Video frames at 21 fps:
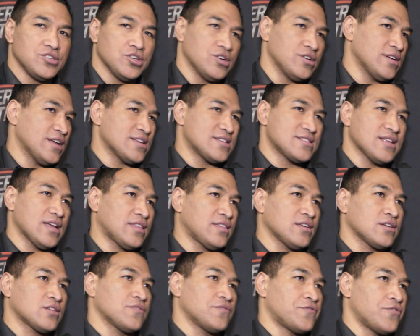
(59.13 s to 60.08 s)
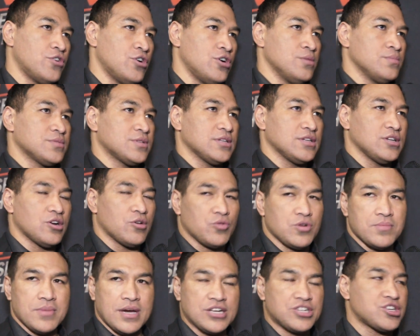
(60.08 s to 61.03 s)
you know, there's nothing confirmed. You know,
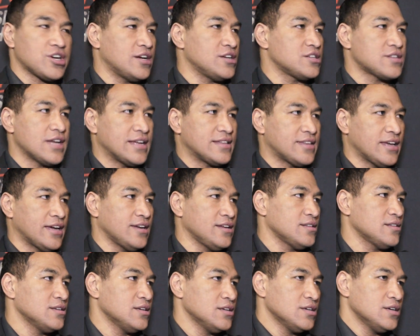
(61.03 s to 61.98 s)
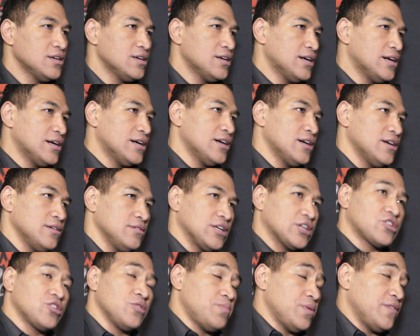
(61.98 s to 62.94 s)
we may change that date. Uh,
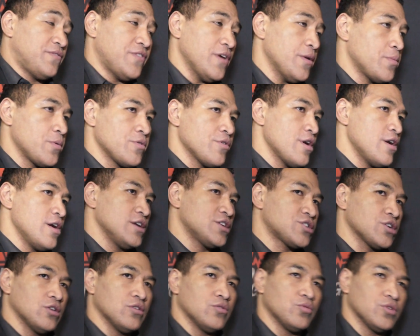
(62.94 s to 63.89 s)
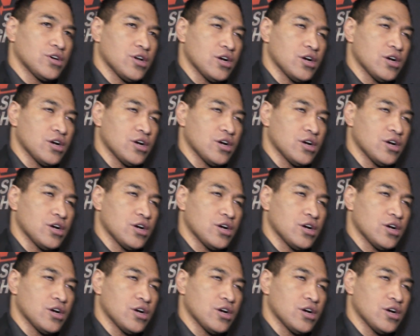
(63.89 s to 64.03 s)
it could be February, so we're